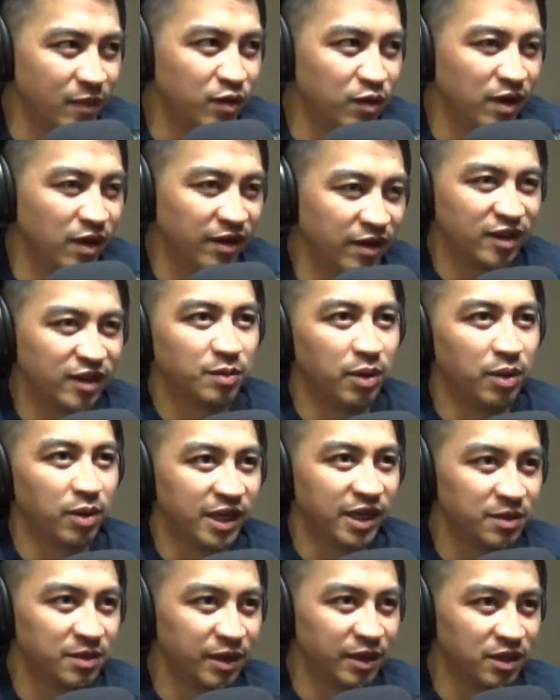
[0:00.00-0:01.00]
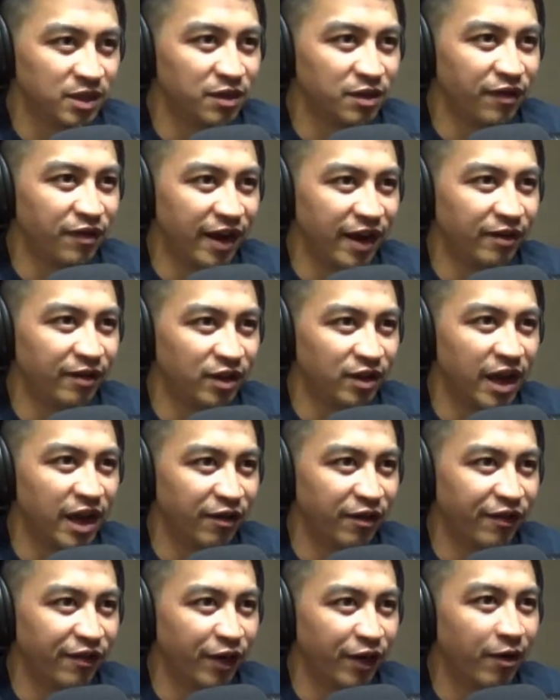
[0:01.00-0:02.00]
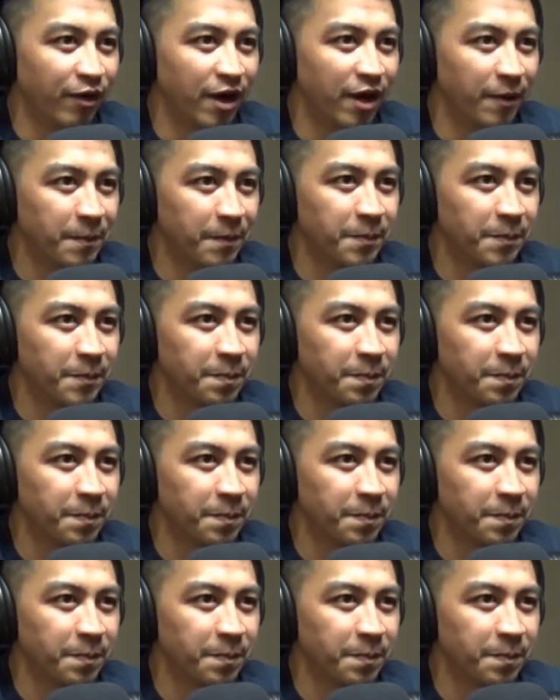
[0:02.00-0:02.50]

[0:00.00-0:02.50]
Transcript: using displacement to figure out.